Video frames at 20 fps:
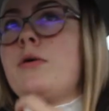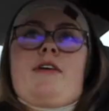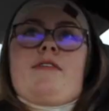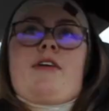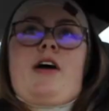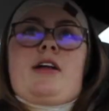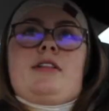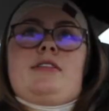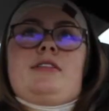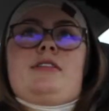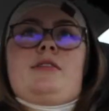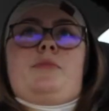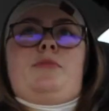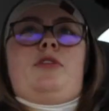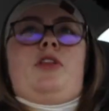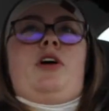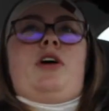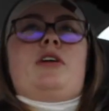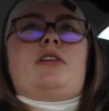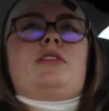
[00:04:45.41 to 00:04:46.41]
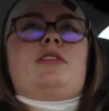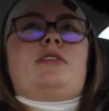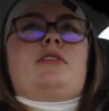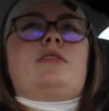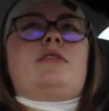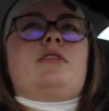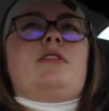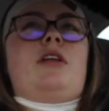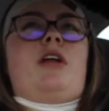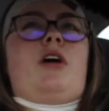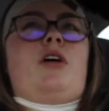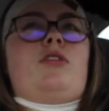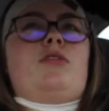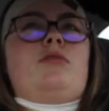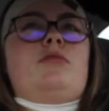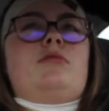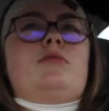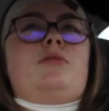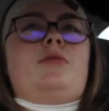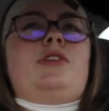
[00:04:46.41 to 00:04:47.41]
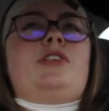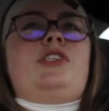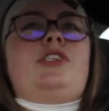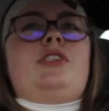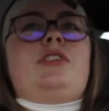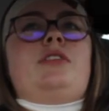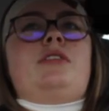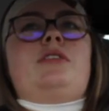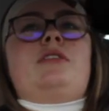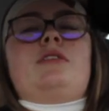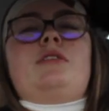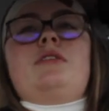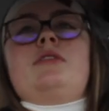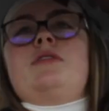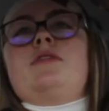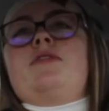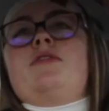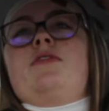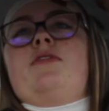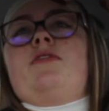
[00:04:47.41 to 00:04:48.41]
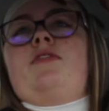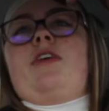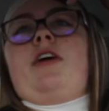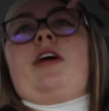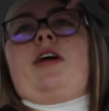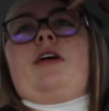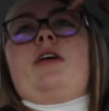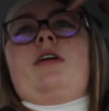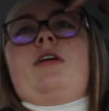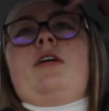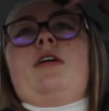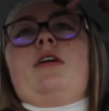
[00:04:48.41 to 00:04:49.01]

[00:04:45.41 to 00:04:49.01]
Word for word: I've gotten some looks, you know, which is fair.